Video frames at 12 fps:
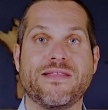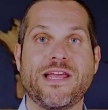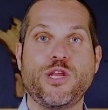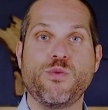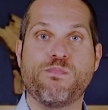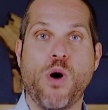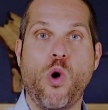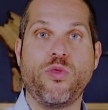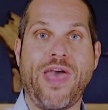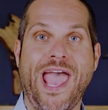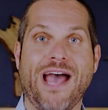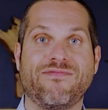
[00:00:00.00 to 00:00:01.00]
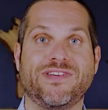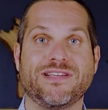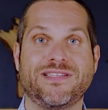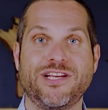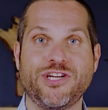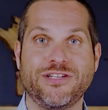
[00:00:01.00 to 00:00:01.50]
then you both have
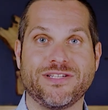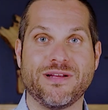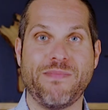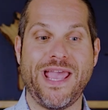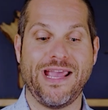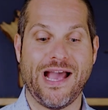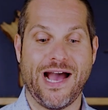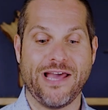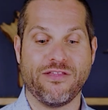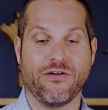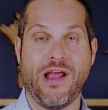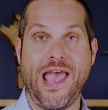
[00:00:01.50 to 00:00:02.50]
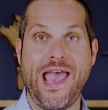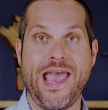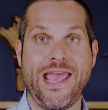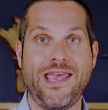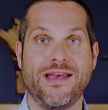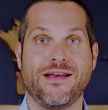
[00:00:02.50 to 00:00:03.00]
decisions to make. Either
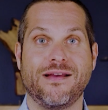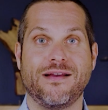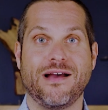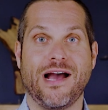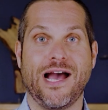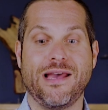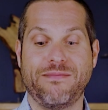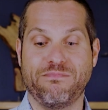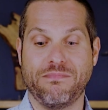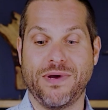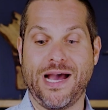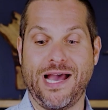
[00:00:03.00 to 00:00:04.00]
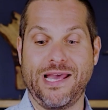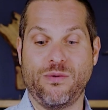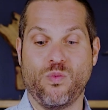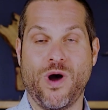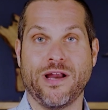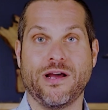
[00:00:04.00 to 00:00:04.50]
A, I
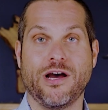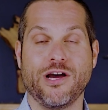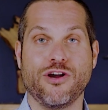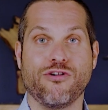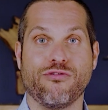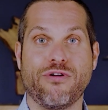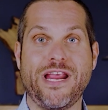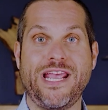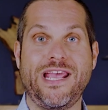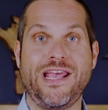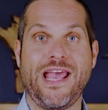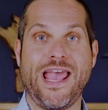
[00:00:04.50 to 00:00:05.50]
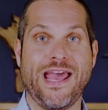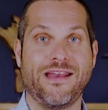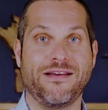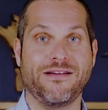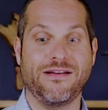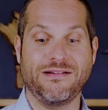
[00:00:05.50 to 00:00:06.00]
want to agree
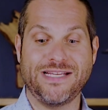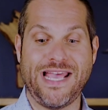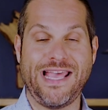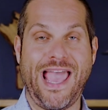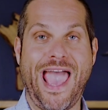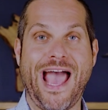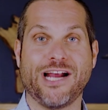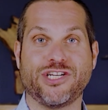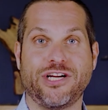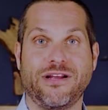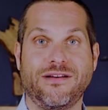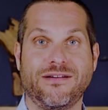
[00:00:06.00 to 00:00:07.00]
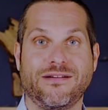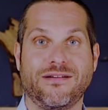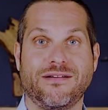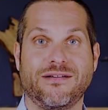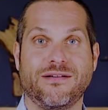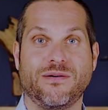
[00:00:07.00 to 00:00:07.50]
and take action
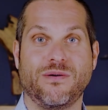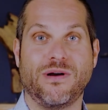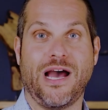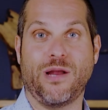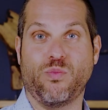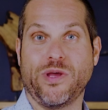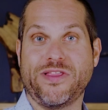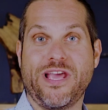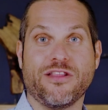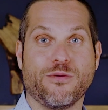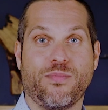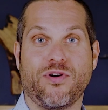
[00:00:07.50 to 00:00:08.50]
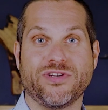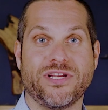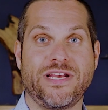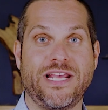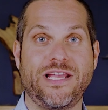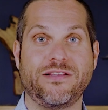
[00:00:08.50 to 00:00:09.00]
on what the other
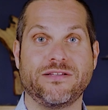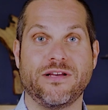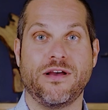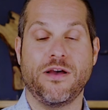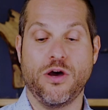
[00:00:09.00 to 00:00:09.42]
person needs,